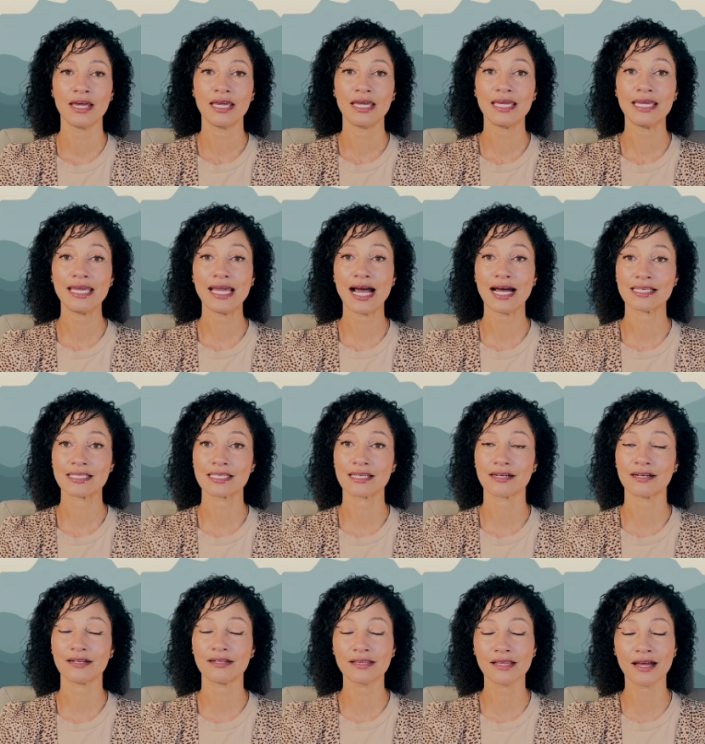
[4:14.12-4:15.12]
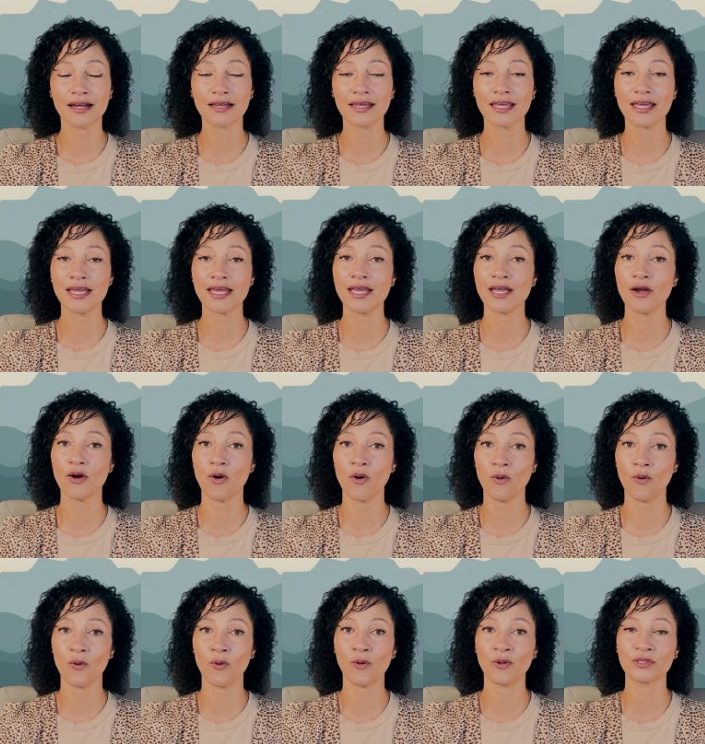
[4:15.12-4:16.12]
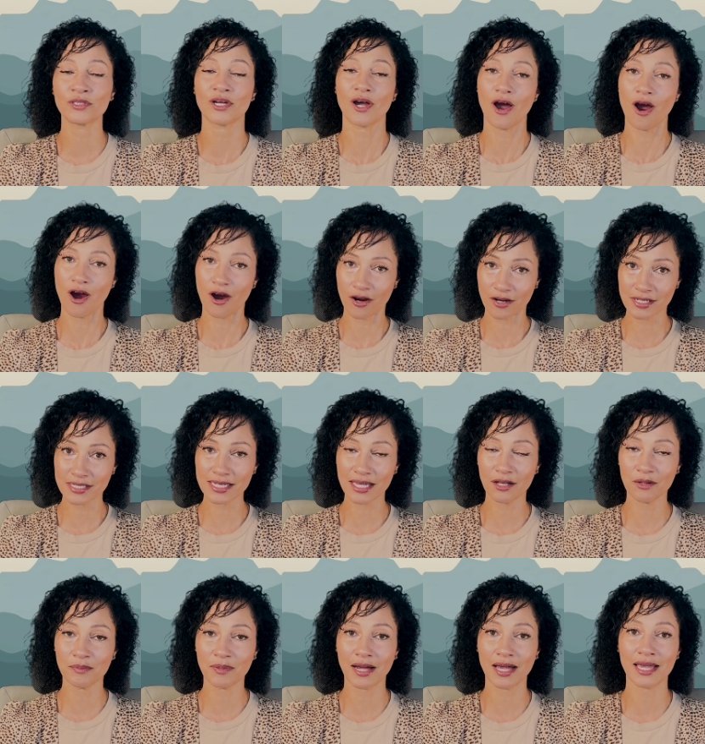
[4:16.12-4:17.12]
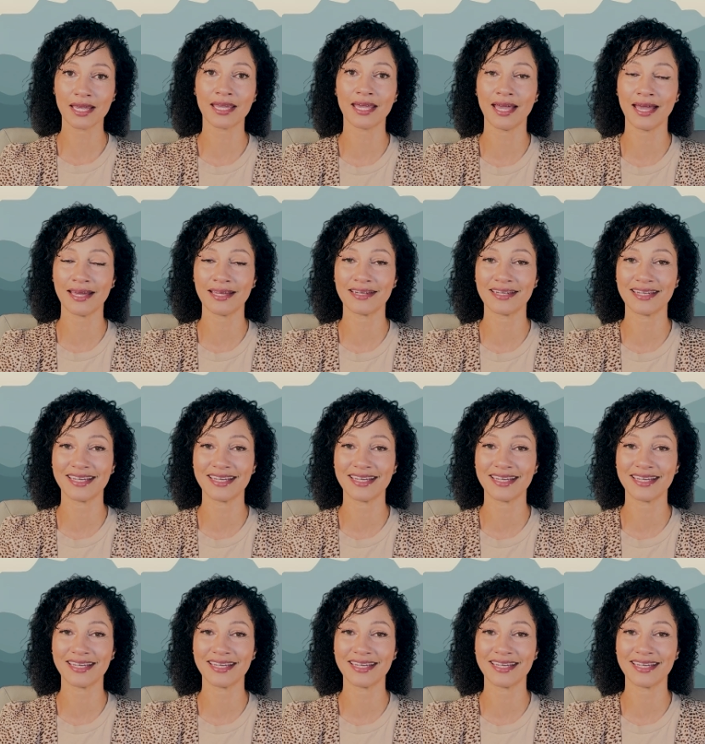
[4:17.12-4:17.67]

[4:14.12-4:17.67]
He has a clunky old hardtail bike and